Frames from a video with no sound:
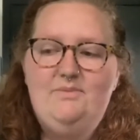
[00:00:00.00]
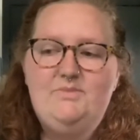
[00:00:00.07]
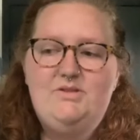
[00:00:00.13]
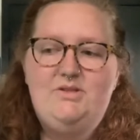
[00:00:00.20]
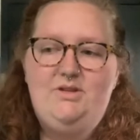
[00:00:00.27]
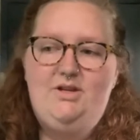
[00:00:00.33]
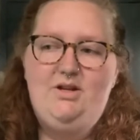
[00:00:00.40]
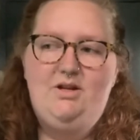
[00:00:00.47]

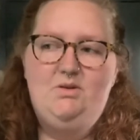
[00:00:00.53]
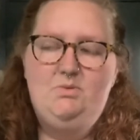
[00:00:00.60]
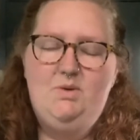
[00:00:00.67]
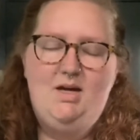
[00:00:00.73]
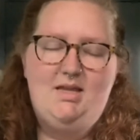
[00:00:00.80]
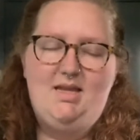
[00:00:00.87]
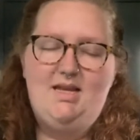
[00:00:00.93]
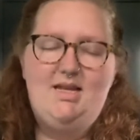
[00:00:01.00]
So you're
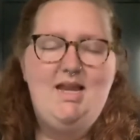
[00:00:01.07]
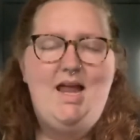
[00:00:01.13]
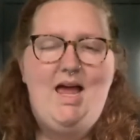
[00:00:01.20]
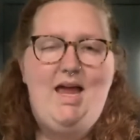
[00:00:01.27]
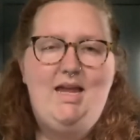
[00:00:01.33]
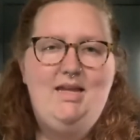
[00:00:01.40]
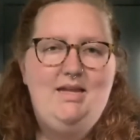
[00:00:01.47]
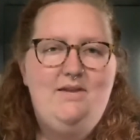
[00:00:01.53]
what, like
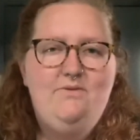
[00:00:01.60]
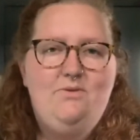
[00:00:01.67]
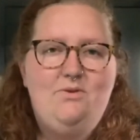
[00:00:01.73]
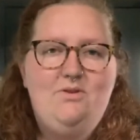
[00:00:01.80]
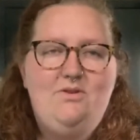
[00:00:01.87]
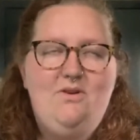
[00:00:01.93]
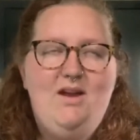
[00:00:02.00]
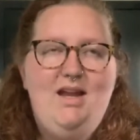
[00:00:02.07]
9 in
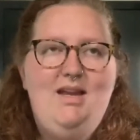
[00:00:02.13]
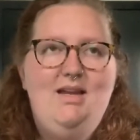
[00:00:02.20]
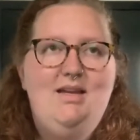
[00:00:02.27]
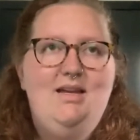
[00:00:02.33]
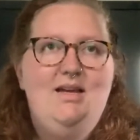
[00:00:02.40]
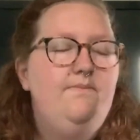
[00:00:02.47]
4th grade?